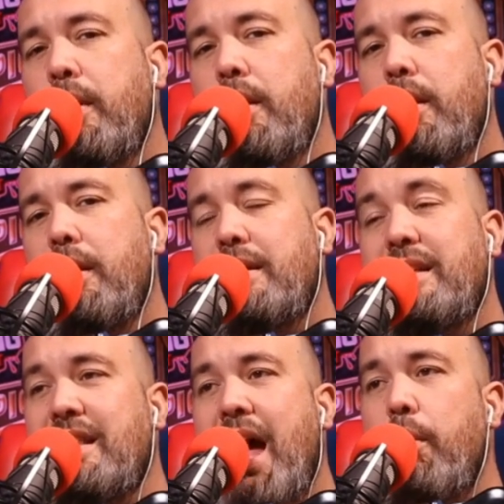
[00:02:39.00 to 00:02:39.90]
Because
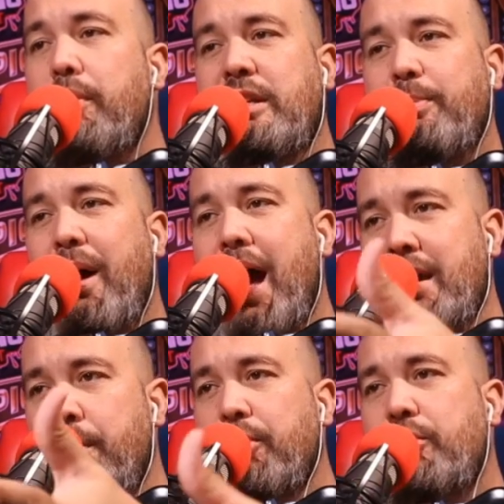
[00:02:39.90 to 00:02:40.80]
he's
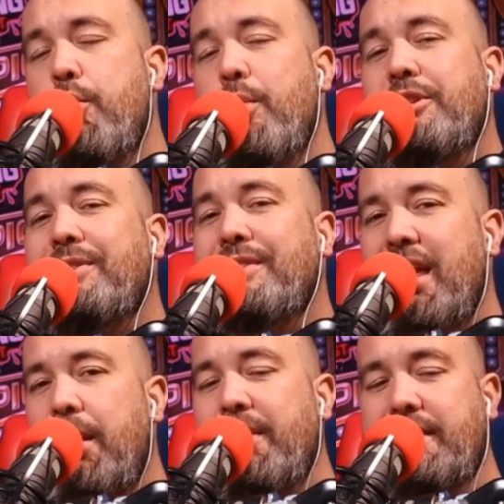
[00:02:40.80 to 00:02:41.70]
behind number 2, which is
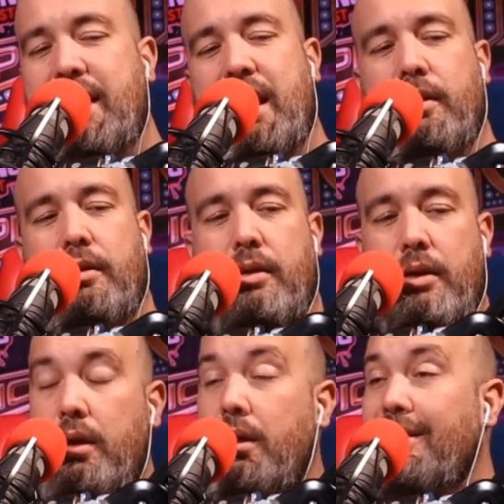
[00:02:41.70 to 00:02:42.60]
Sami Zayn.
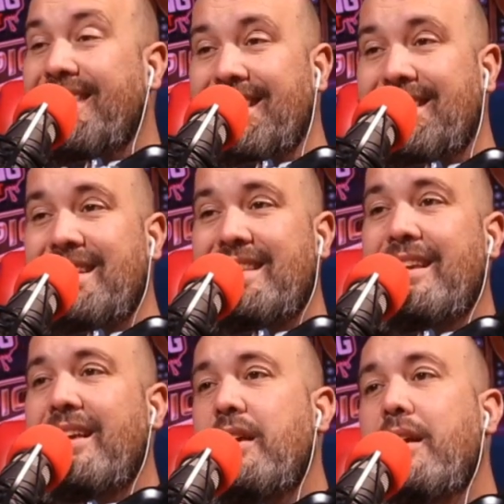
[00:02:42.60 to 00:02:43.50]
This
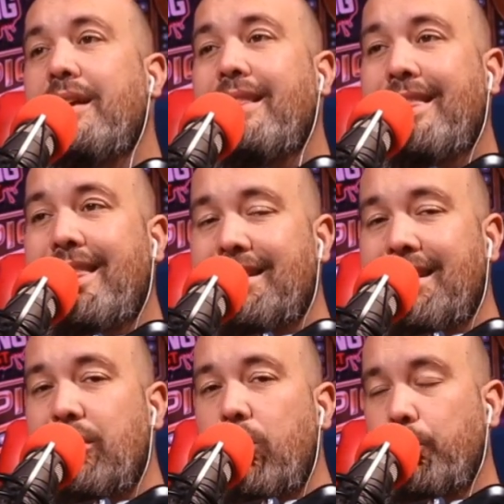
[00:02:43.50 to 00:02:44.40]

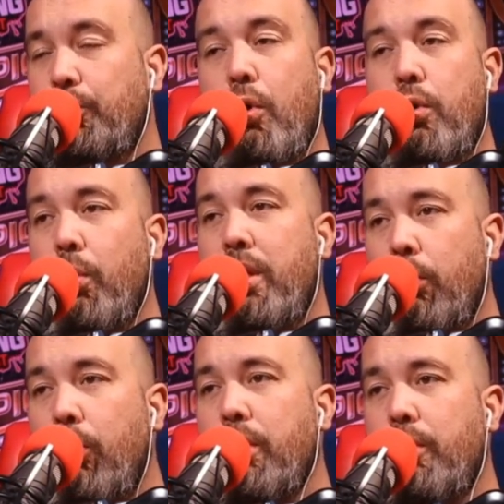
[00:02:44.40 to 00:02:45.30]
is who should win the
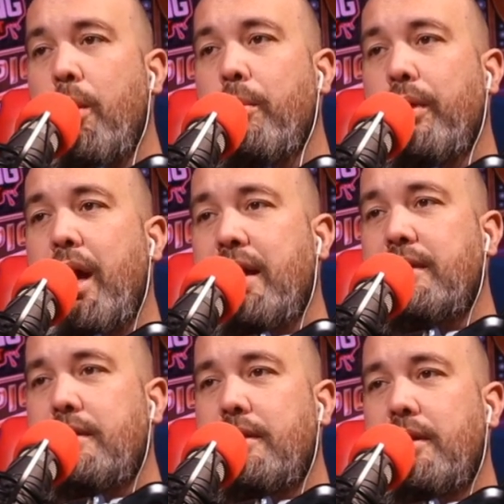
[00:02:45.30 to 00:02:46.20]
Royal Rumble,
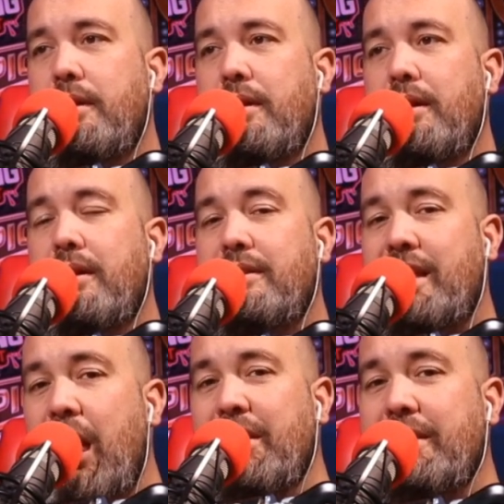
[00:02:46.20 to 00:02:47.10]
guys.
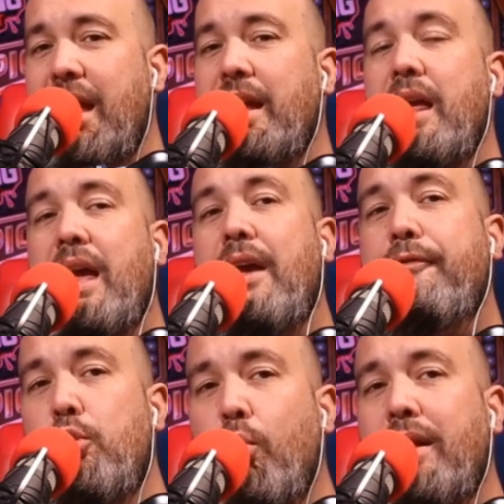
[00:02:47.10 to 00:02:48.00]
Sami Zayn,
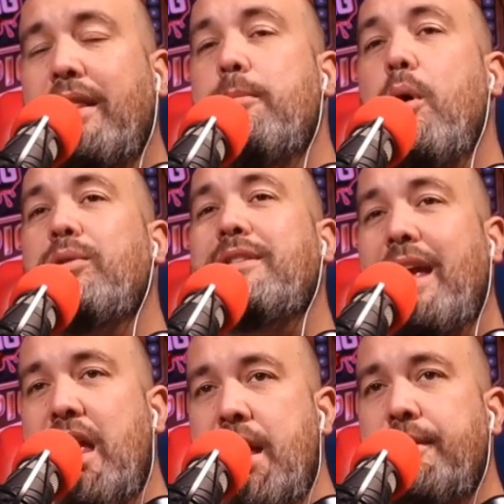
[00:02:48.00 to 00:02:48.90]
if you want the most
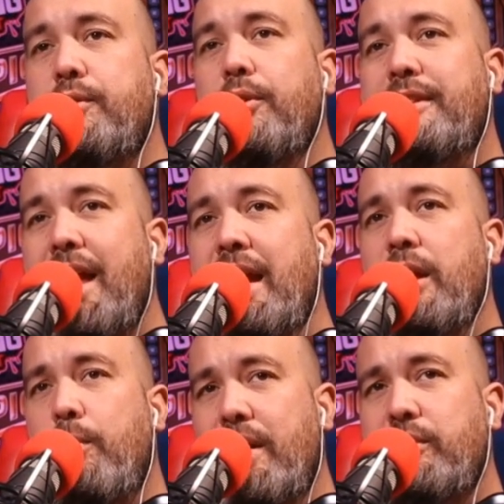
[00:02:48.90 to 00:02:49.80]

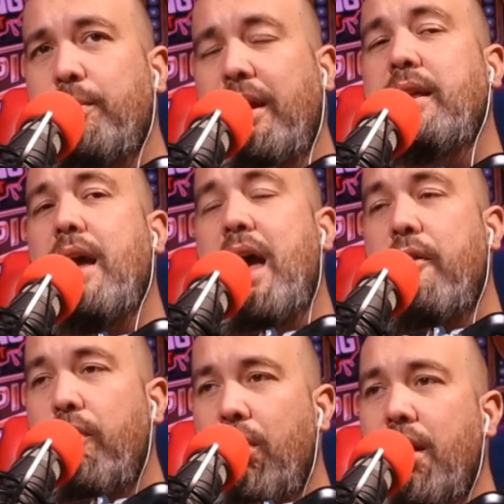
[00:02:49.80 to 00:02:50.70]
entertaining WrestleMania
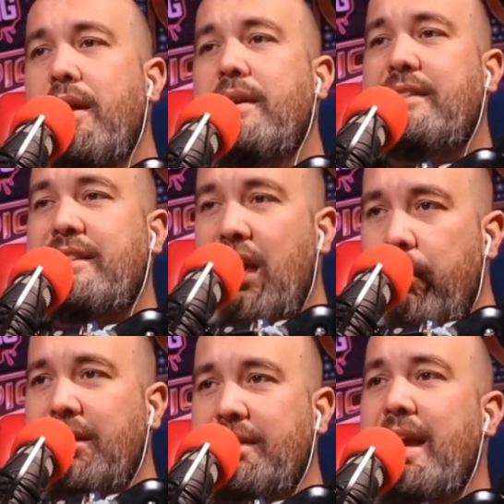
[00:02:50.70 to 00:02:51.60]
ever,
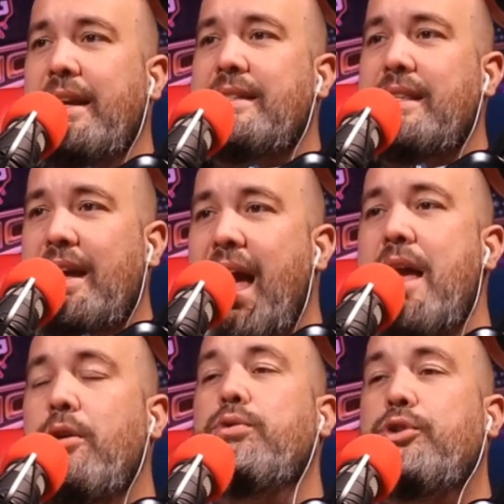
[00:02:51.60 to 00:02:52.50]
Sami Zayn is the guy
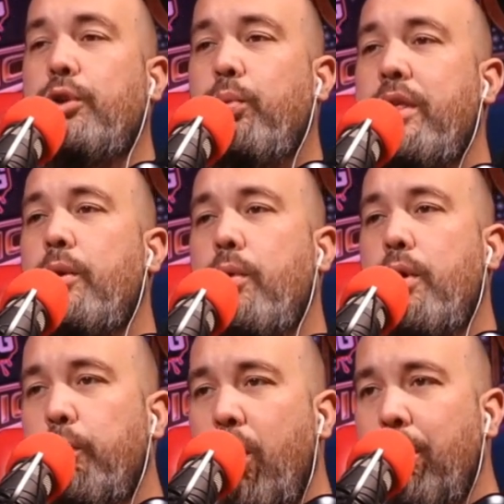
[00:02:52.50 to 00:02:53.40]
who should win the
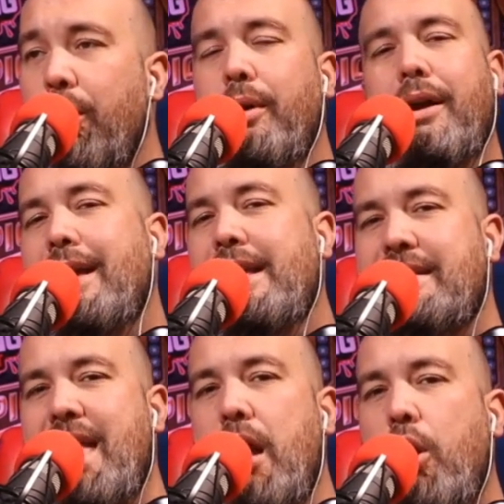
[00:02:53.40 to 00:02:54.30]
Royal Rumble.
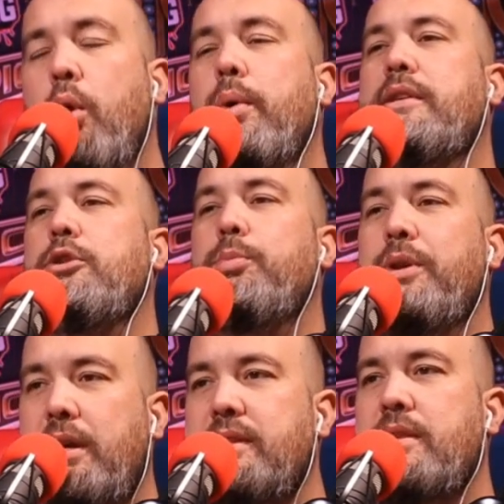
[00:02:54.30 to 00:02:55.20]
He's not going to
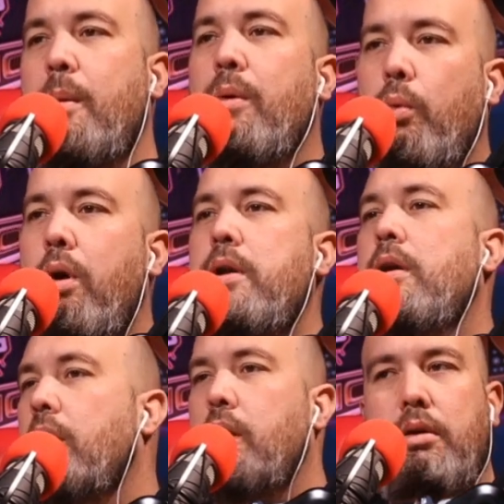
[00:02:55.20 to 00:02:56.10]
because number 1
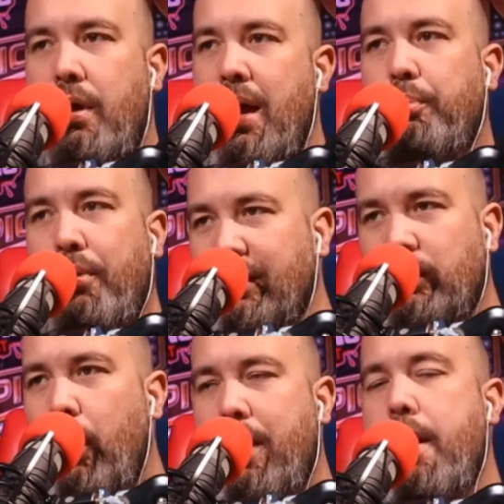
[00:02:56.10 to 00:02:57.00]
at plus
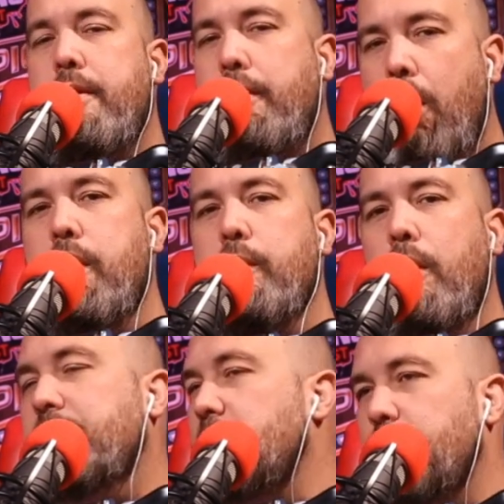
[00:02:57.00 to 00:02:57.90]
100, Cody
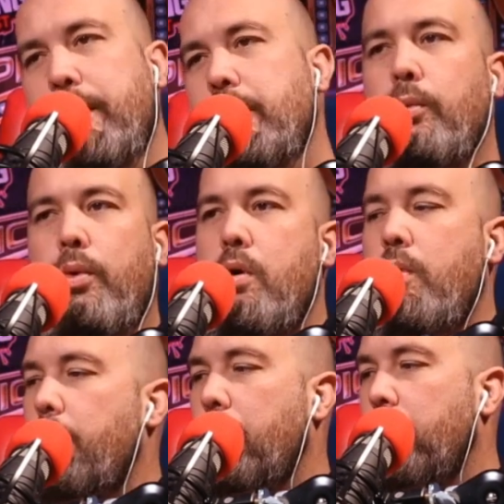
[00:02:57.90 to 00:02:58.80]
Rhodes is winning the Royal
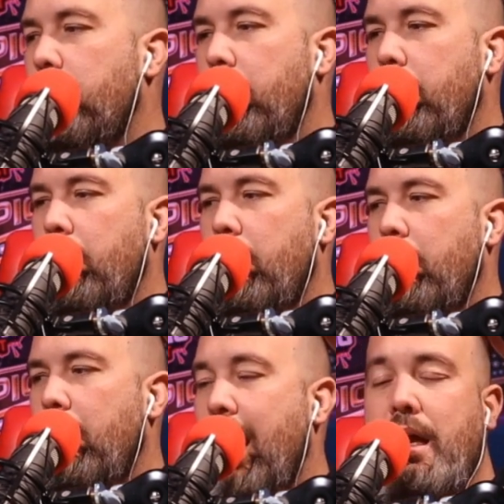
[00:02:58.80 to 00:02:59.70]
Rumble.
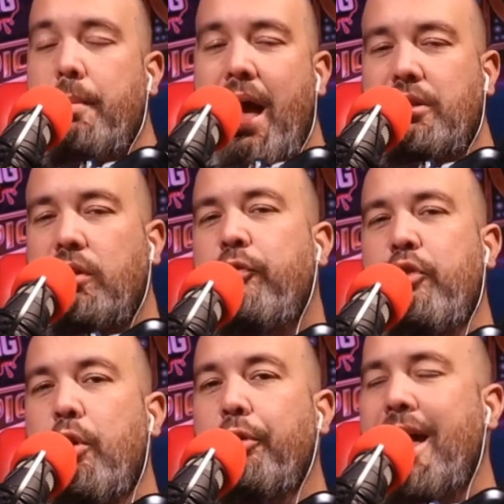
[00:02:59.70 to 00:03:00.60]
I mean, I just
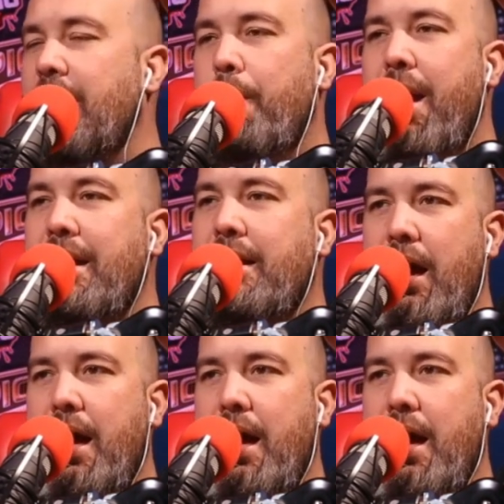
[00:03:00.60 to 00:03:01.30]
feel that in my gut.